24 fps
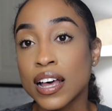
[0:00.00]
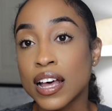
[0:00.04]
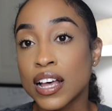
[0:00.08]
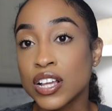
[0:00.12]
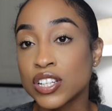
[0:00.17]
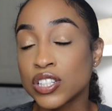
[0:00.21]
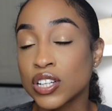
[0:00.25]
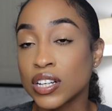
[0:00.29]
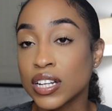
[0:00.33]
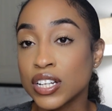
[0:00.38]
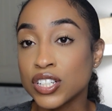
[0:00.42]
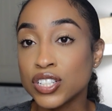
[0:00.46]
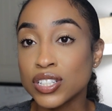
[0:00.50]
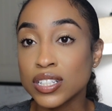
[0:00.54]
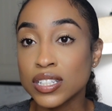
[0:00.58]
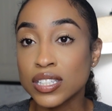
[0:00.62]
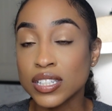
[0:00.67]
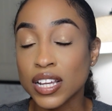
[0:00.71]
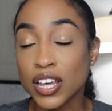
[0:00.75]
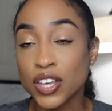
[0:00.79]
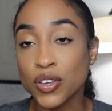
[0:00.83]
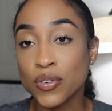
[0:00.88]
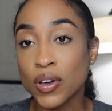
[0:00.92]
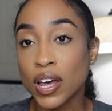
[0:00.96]
So let's just
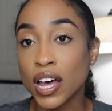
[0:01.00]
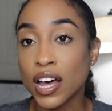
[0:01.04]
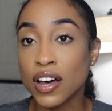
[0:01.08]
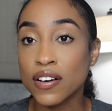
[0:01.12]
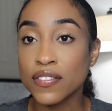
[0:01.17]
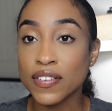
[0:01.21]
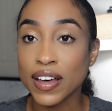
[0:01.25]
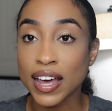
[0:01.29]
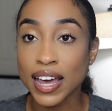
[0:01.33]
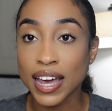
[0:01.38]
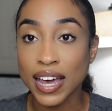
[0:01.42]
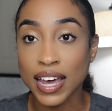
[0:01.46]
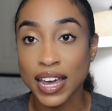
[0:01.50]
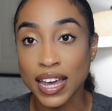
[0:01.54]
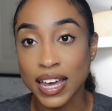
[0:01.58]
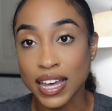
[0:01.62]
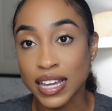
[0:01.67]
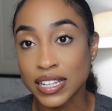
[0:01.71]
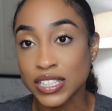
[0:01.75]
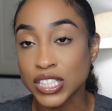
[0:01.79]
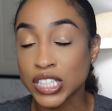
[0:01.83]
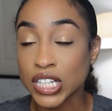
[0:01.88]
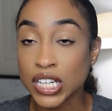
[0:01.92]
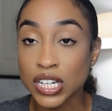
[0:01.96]
say you have
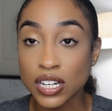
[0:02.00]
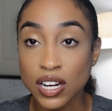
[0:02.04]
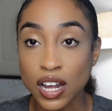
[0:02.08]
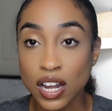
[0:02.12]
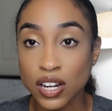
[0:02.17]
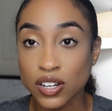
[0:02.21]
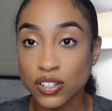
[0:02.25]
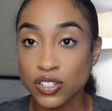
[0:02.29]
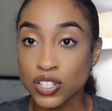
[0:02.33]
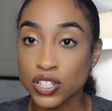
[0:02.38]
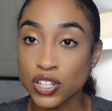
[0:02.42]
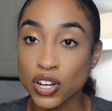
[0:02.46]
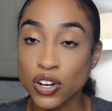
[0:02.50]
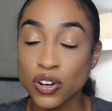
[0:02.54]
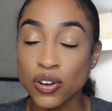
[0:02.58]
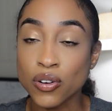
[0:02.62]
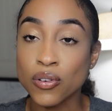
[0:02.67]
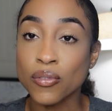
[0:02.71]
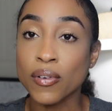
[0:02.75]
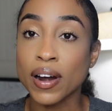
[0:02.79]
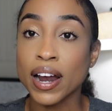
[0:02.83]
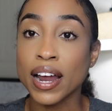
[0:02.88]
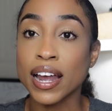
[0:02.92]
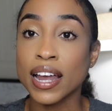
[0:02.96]
a $10
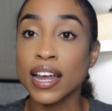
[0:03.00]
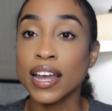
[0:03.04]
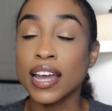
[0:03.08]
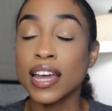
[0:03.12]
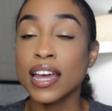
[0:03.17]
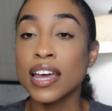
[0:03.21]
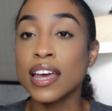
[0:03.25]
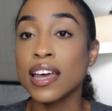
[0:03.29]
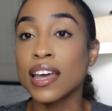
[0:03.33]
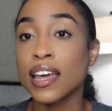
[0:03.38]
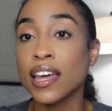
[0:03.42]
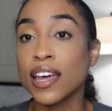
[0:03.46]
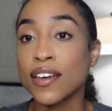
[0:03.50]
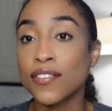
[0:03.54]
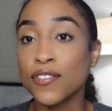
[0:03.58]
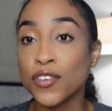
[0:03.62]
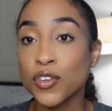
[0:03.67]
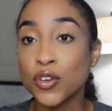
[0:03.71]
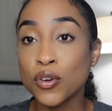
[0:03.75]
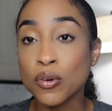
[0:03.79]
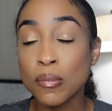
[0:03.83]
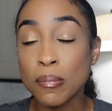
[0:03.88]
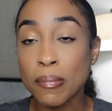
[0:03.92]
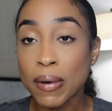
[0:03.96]
zone, right? If
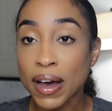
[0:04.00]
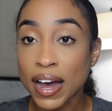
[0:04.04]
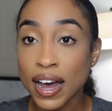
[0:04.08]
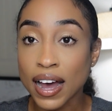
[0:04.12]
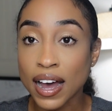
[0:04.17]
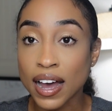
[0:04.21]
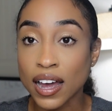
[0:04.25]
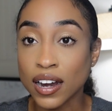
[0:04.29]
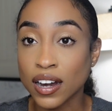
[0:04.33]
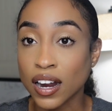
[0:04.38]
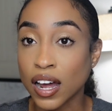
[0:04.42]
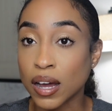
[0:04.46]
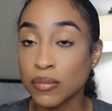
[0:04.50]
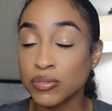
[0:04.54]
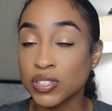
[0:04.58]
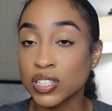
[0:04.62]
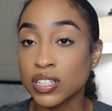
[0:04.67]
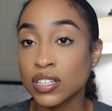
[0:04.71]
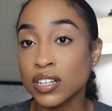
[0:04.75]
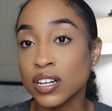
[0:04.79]
you buy an option